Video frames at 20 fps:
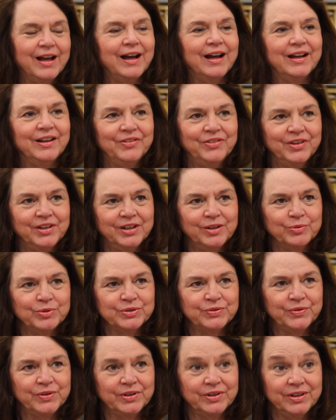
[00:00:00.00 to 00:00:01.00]
I think it
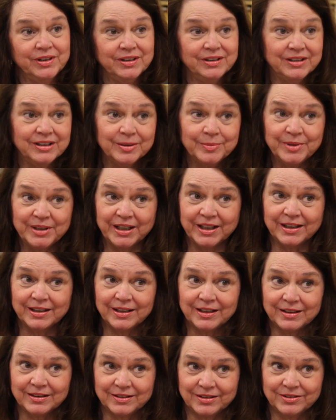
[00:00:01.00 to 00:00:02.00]
was very
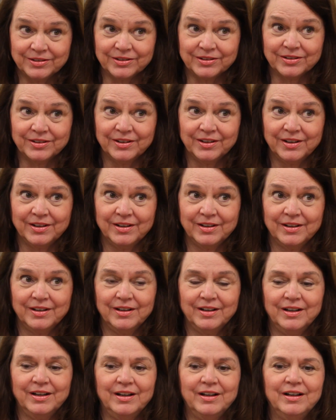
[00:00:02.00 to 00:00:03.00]
intimidating to
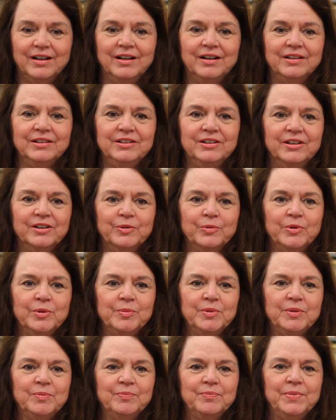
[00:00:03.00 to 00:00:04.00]
young
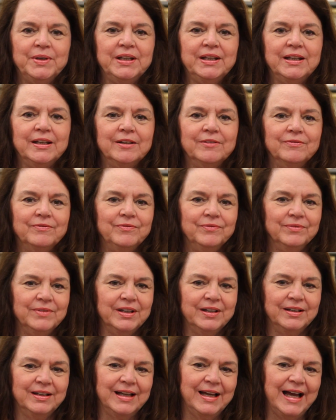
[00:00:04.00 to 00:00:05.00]
women being
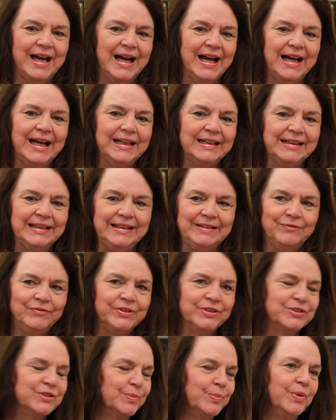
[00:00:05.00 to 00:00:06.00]
highly
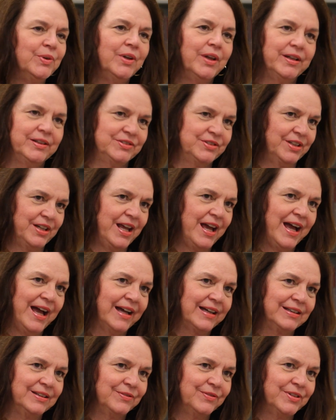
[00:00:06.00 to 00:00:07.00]
visible as an
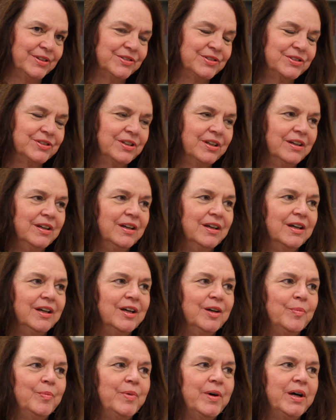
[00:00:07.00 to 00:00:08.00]
activist.
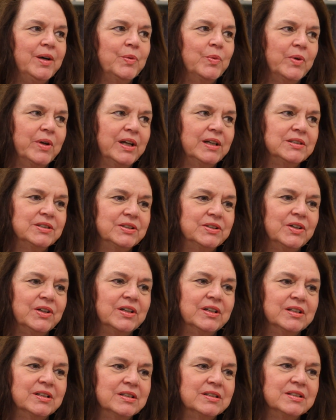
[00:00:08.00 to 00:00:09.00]
But when I
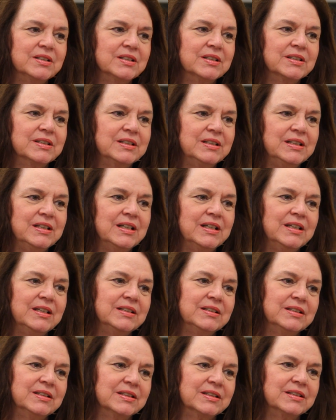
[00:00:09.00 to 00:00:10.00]
started in
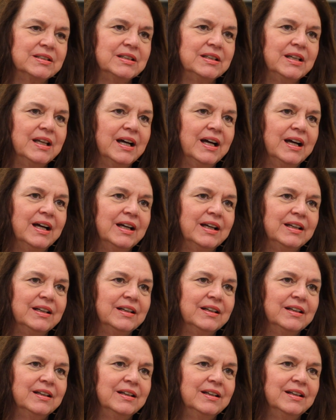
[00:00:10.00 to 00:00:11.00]
68,
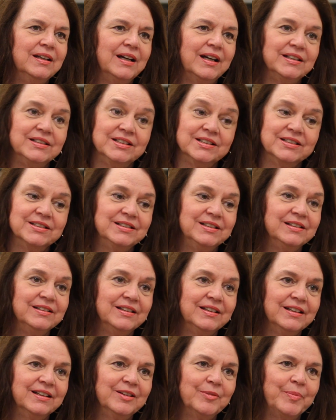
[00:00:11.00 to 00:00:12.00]
69, I just
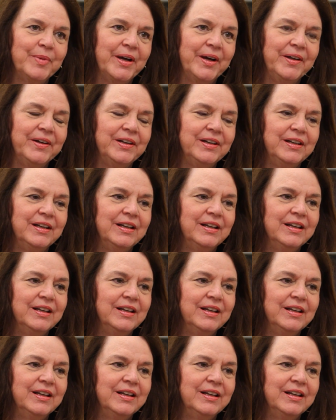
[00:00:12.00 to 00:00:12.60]
didn't think about it.